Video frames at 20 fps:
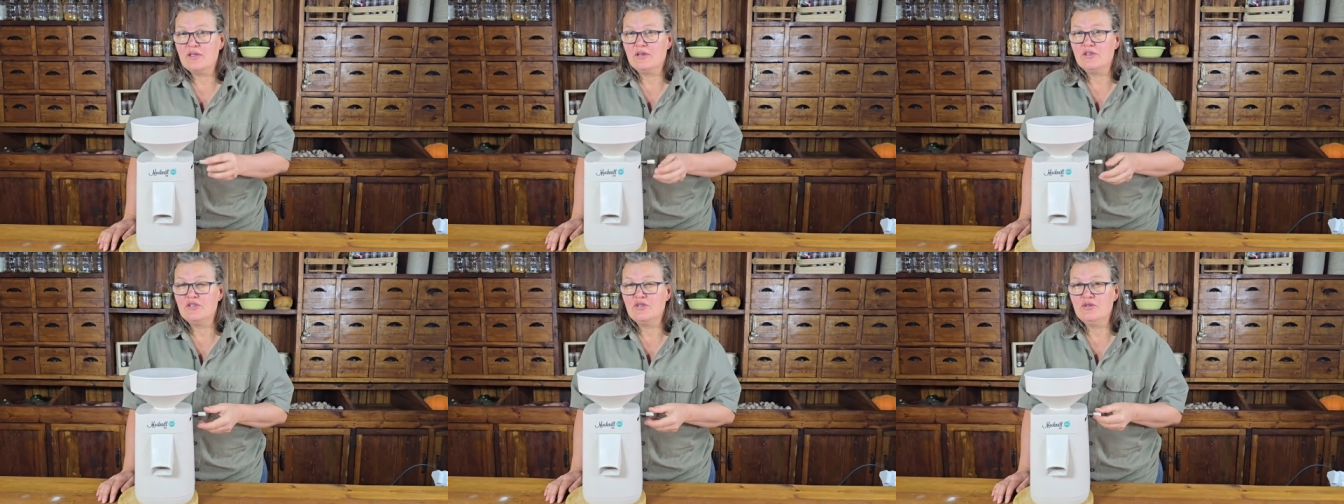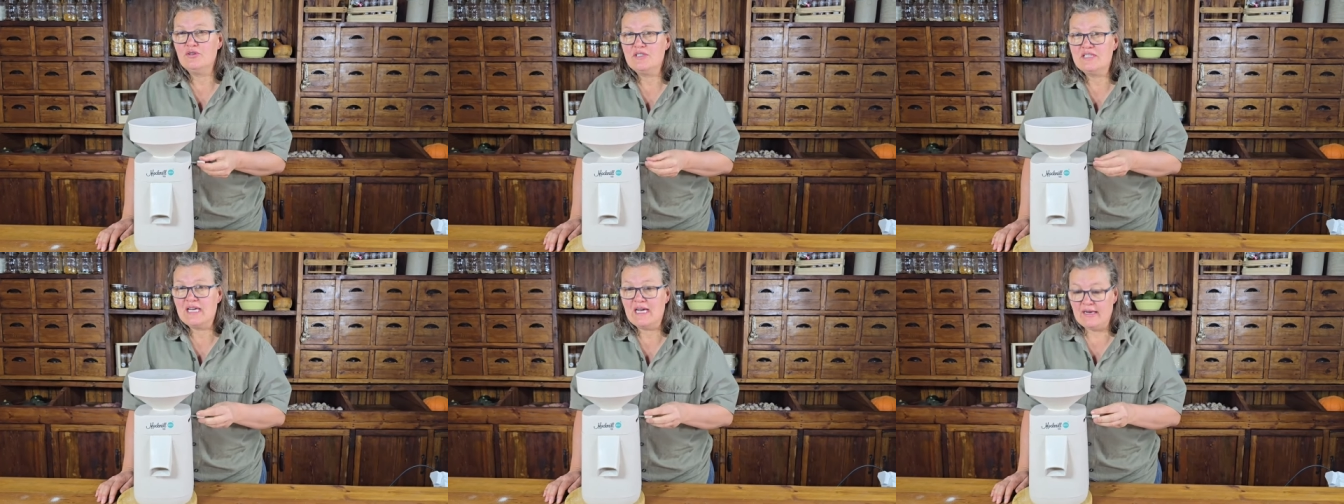too
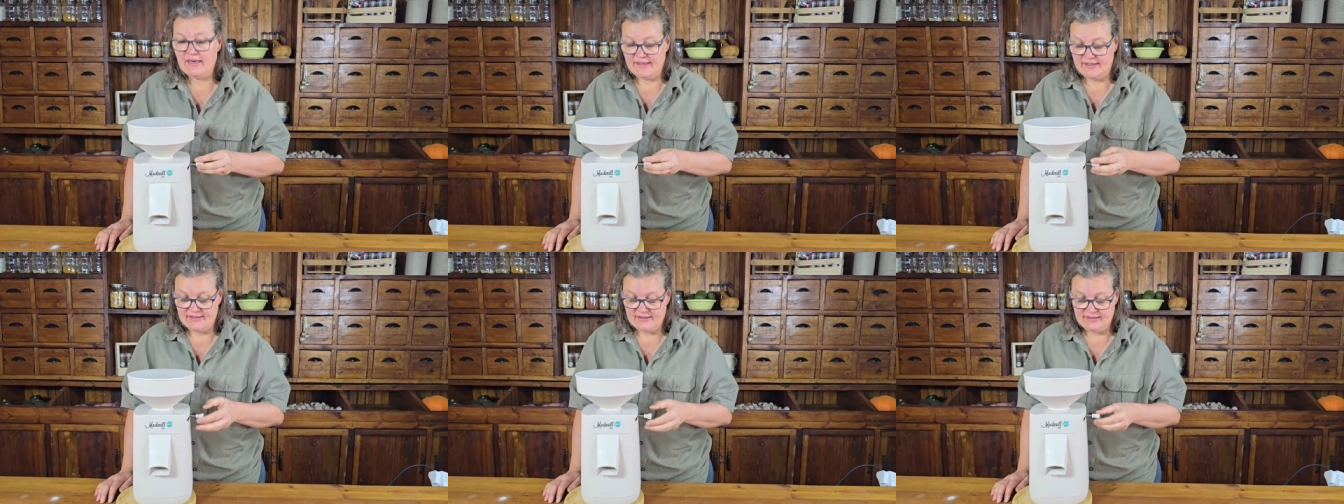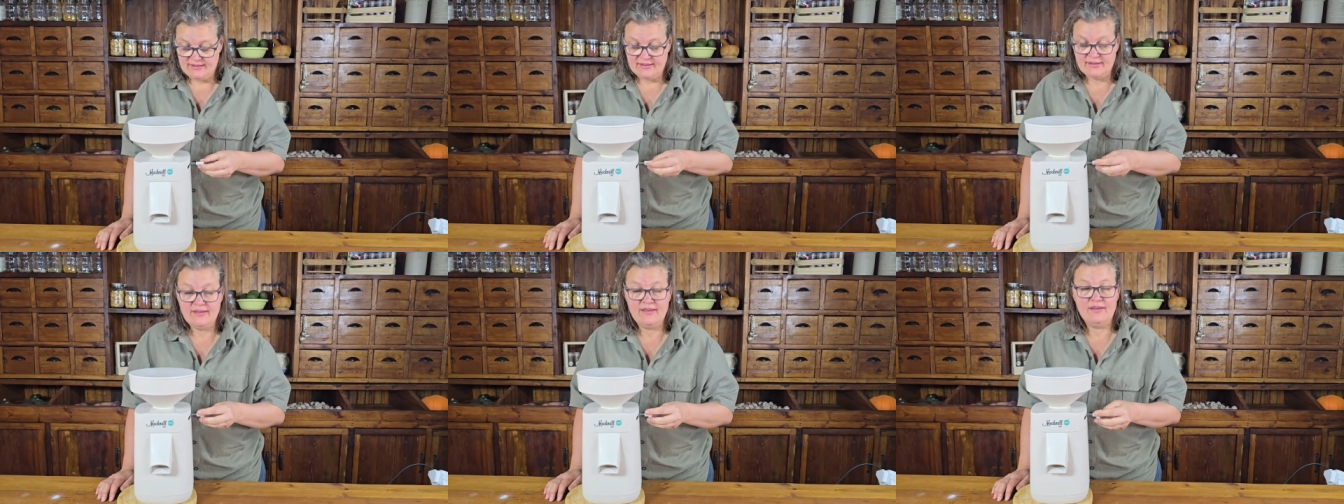tight,
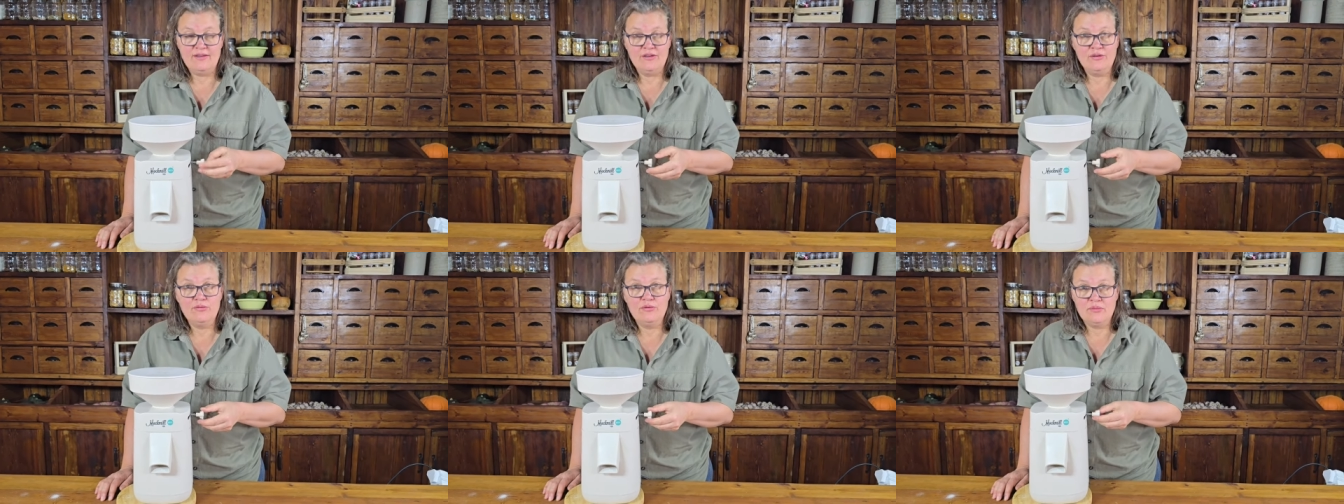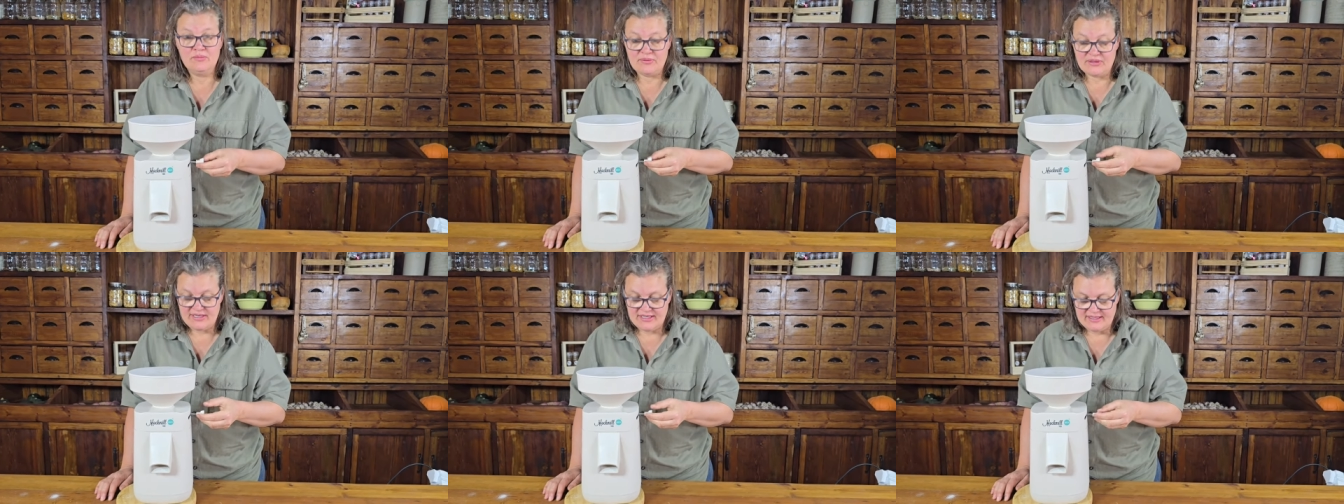then you will
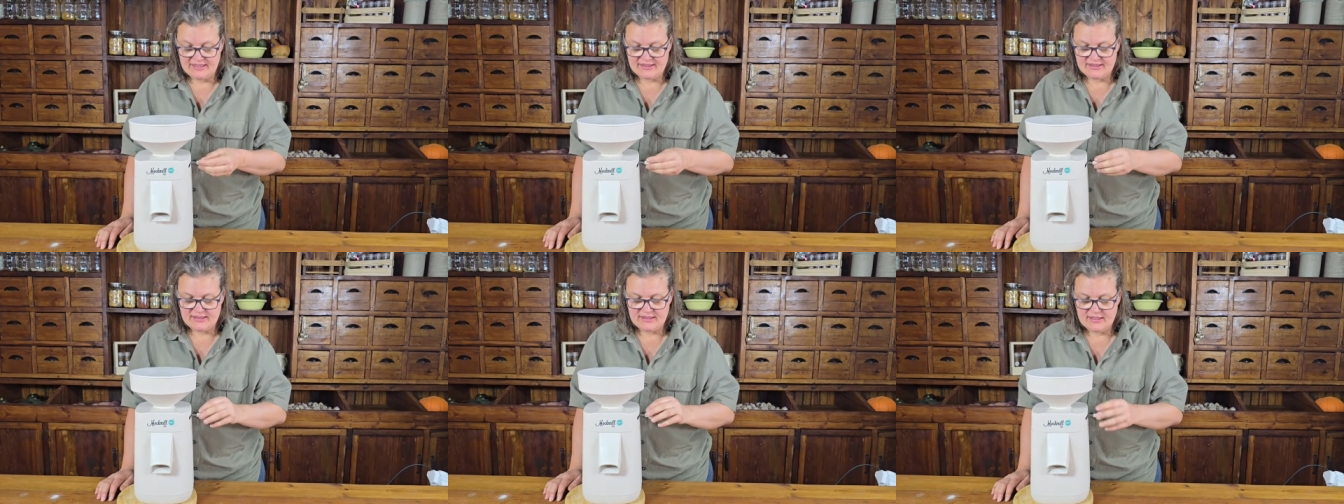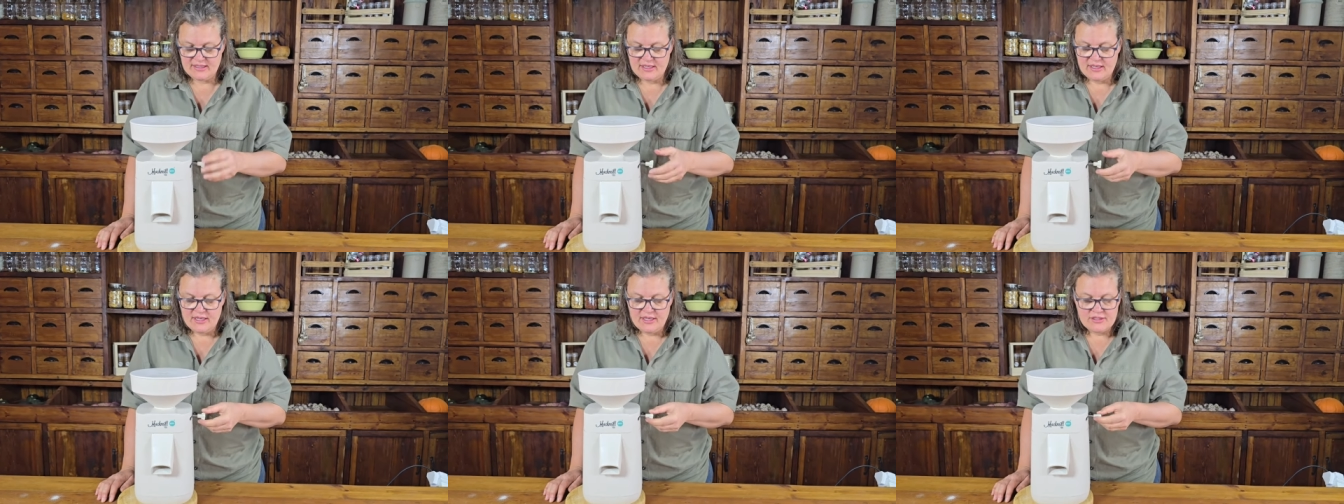break it.
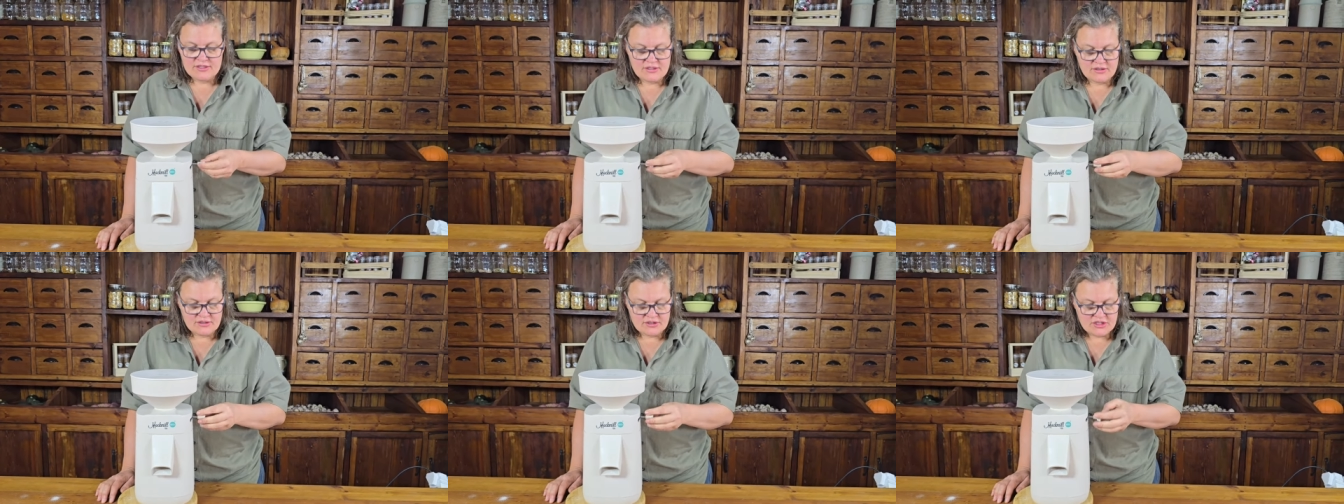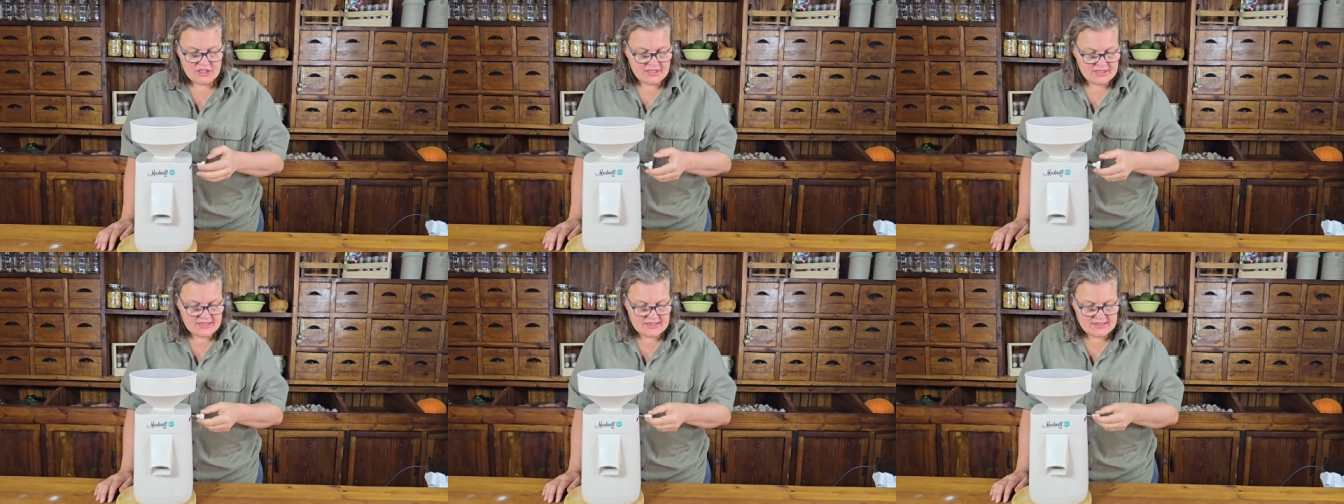So
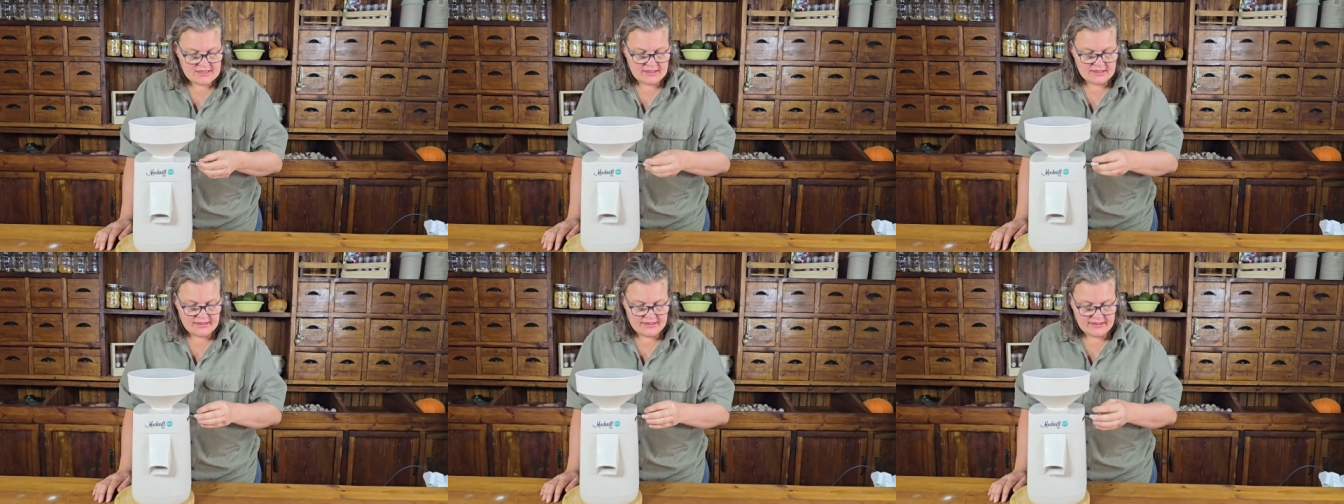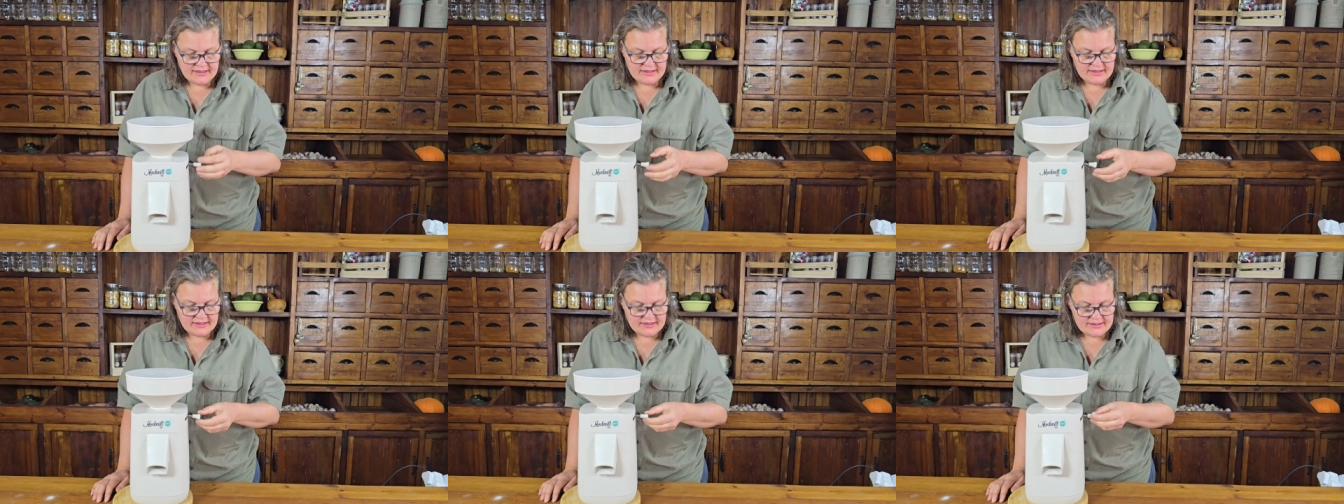just till it
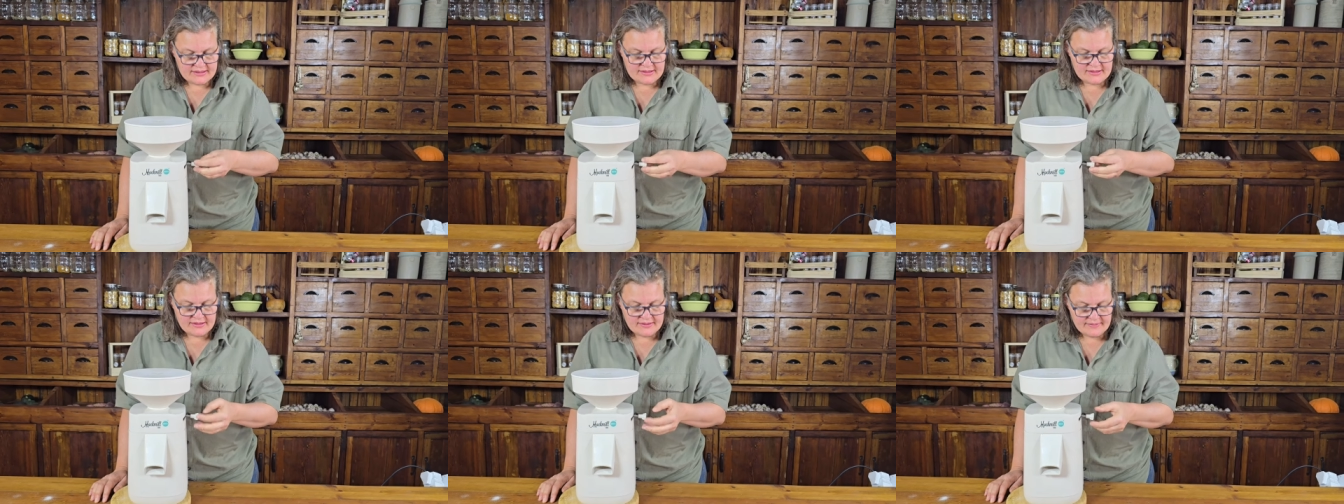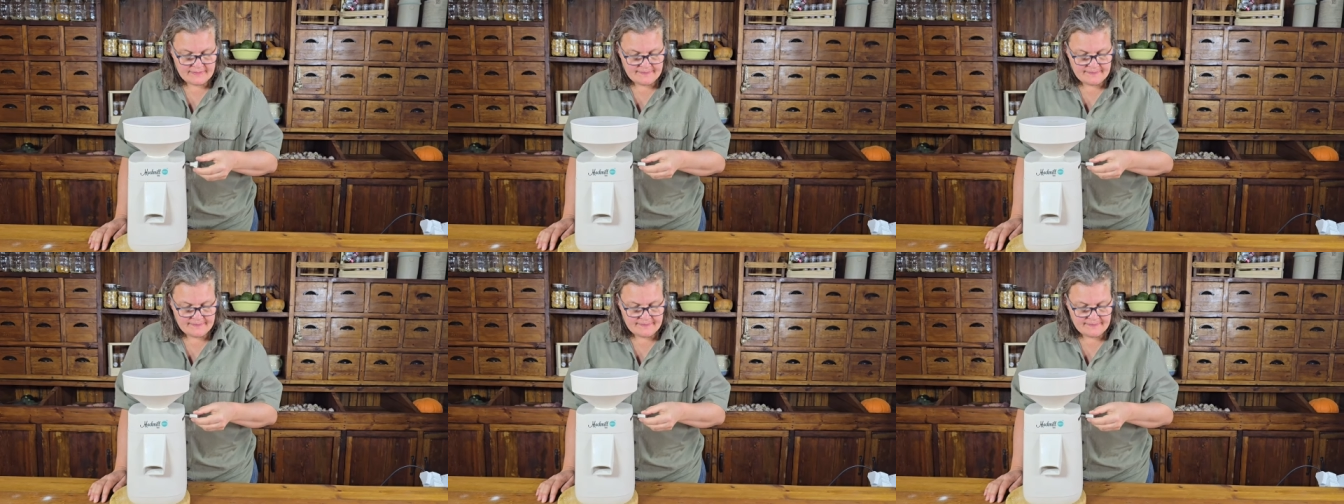is